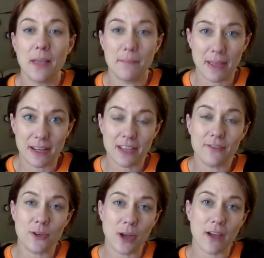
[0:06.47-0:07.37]
Many of
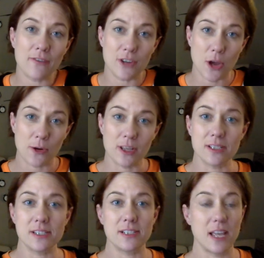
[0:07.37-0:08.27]
you have
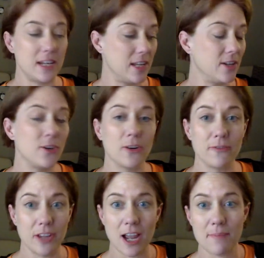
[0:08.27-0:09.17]
noticed that in your
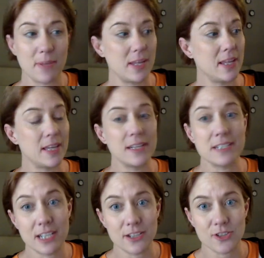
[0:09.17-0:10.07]
VIP Kid
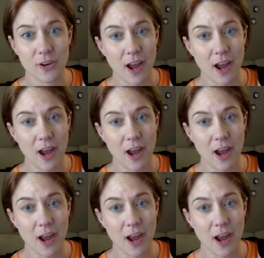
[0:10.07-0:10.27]
teacher